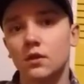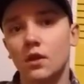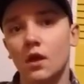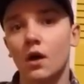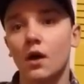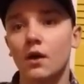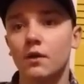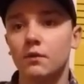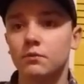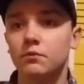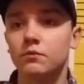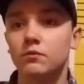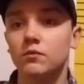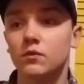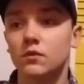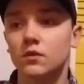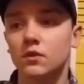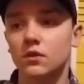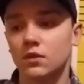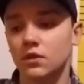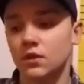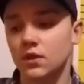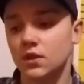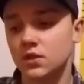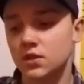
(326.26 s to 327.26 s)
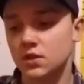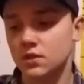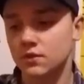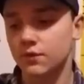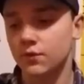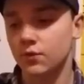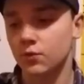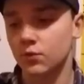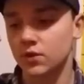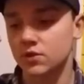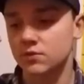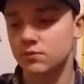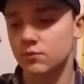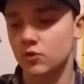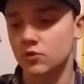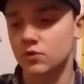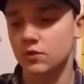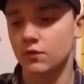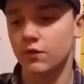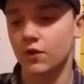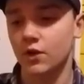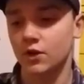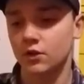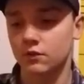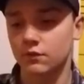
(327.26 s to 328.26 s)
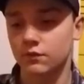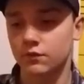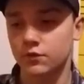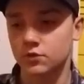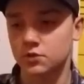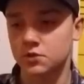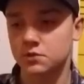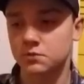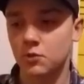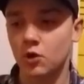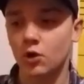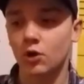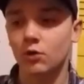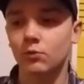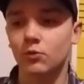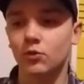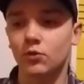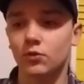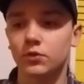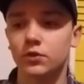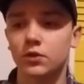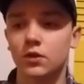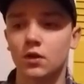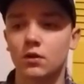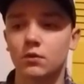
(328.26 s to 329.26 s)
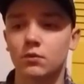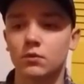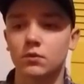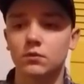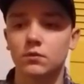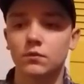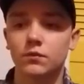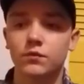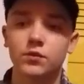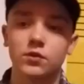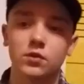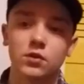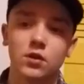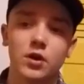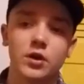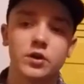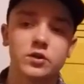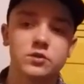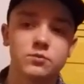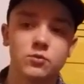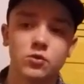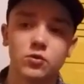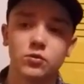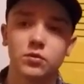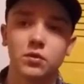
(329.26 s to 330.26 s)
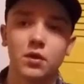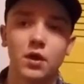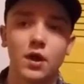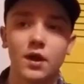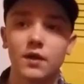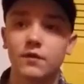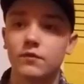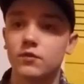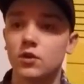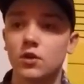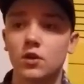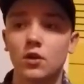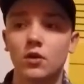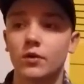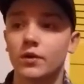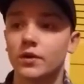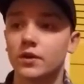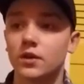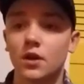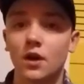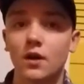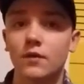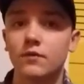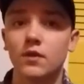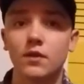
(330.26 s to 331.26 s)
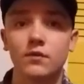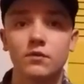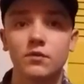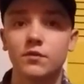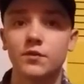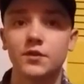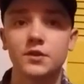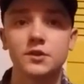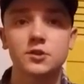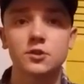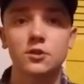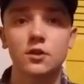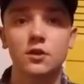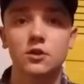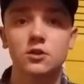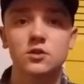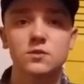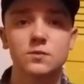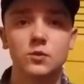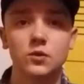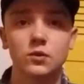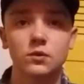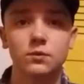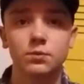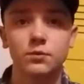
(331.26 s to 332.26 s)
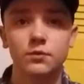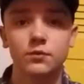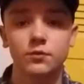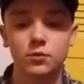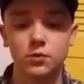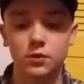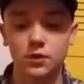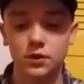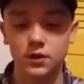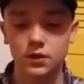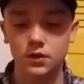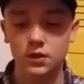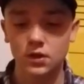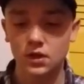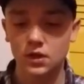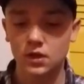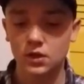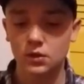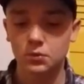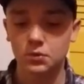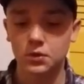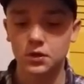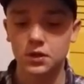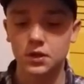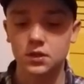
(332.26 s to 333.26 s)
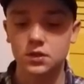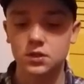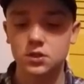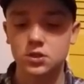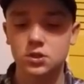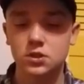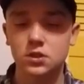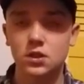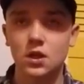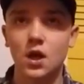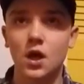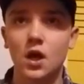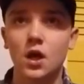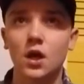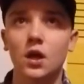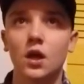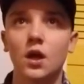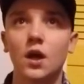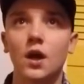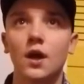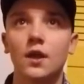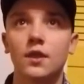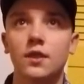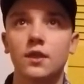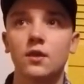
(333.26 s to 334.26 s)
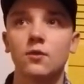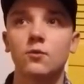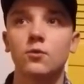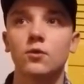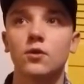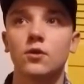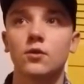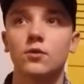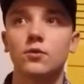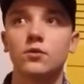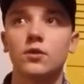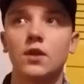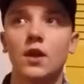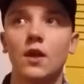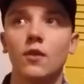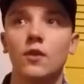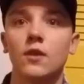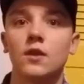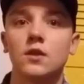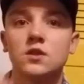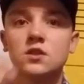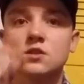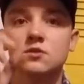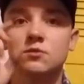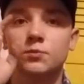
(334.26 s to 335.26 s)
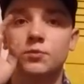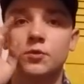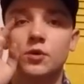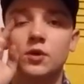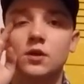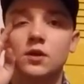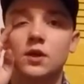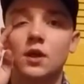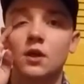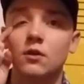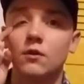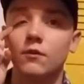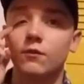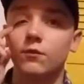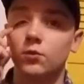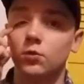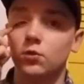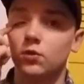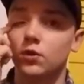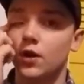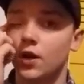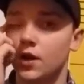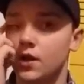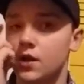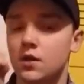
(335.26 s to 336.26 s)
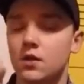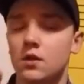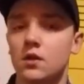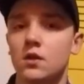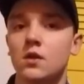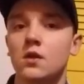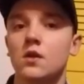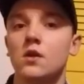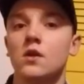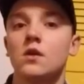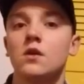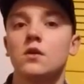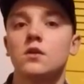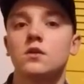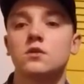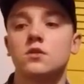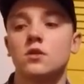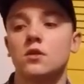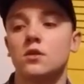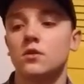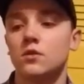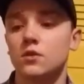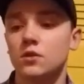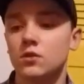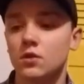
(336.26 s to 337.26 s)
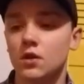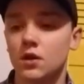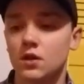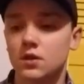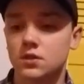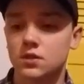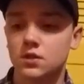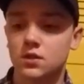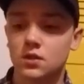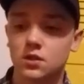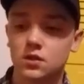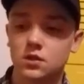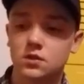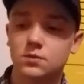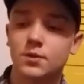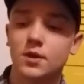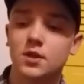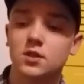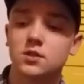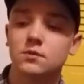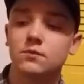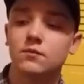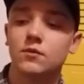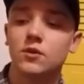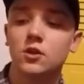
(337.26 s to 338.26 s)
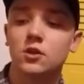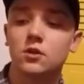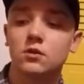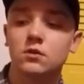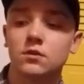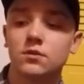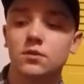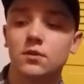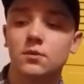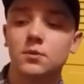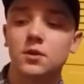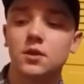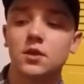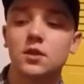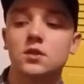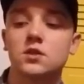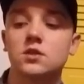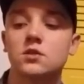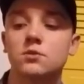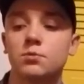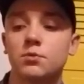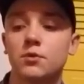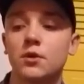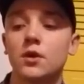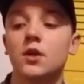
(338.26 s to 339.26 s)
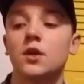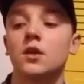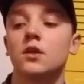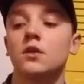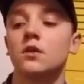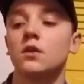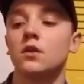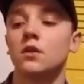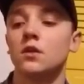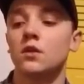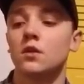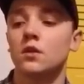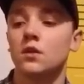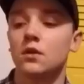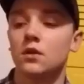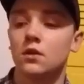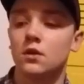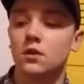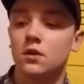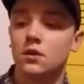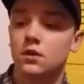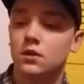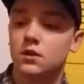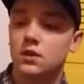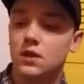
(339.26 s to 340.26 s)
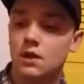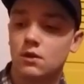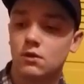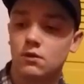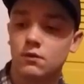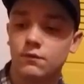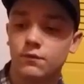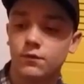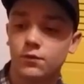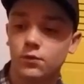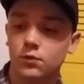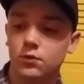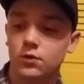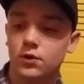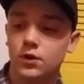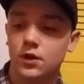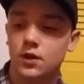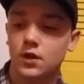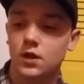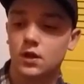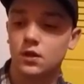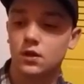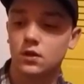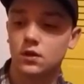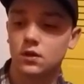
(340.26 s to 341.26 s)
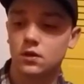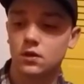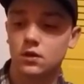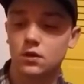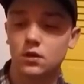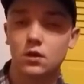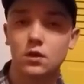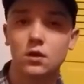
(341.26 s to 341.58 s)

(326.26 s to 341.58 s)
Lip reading: I this is for what's most effective for smallmouth, not for largemouth. I have no idea. I've never fished largemouth before, which I think we're going down this spring down to Florida. So you guys can expect some videos from me this spring down in Florida, and